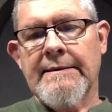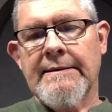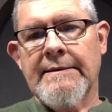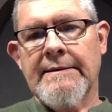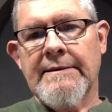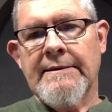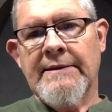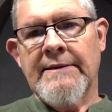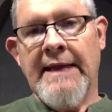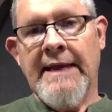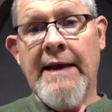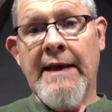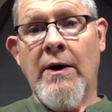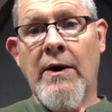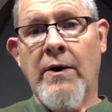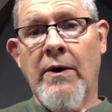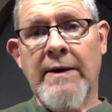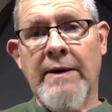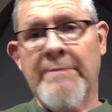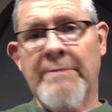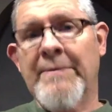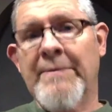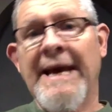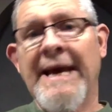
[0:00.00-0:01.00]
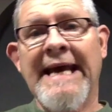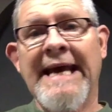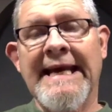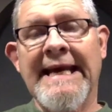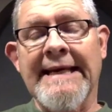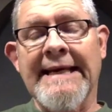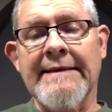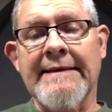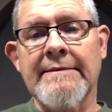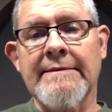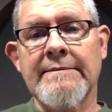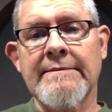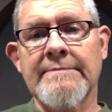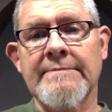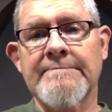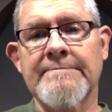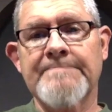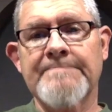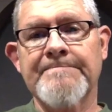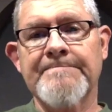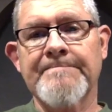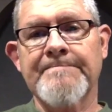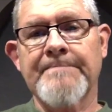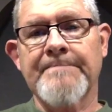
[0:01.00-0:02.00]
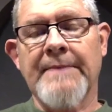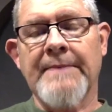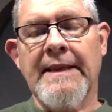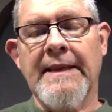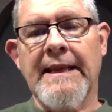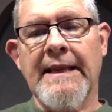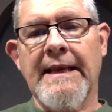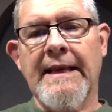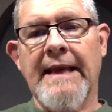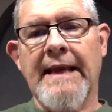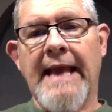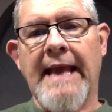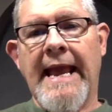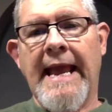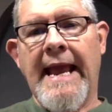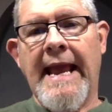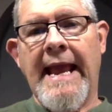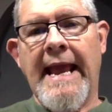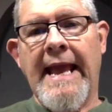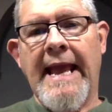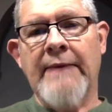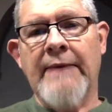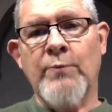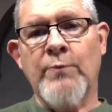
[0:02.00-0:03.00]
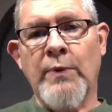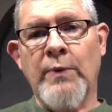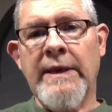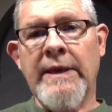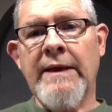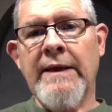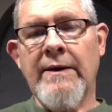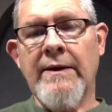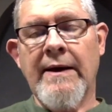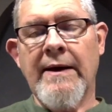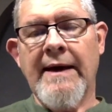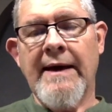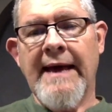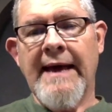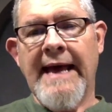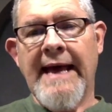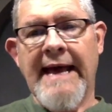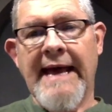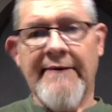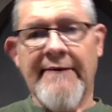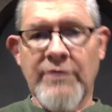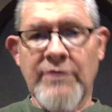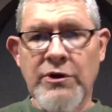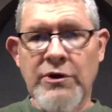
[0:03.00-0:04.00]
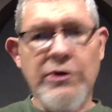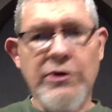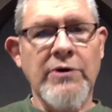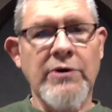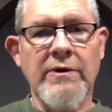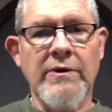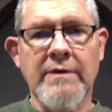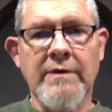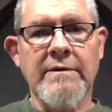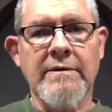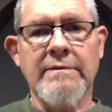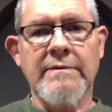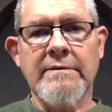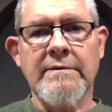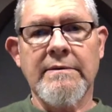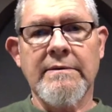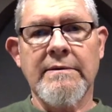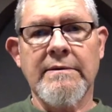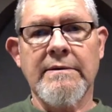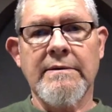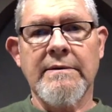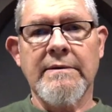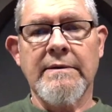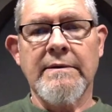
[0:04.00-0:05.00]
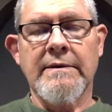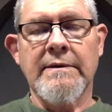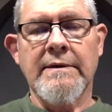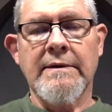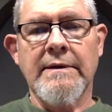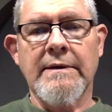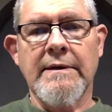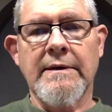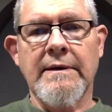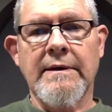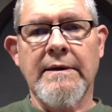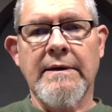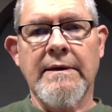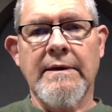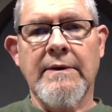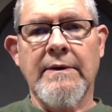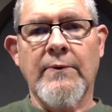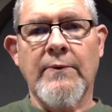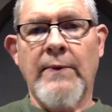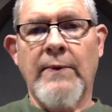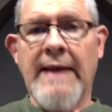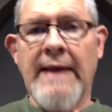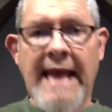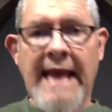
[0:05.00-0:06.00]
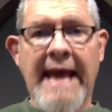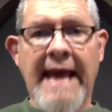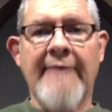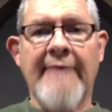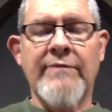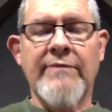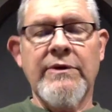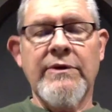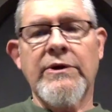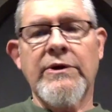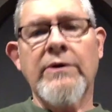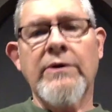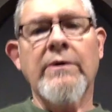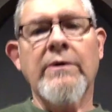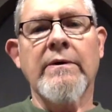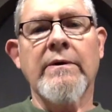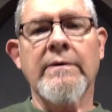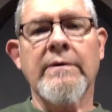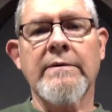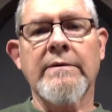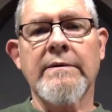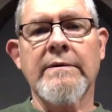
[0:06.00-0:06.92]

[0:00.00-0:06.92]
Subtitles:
They are in pain, and we have the cure. We have the cure.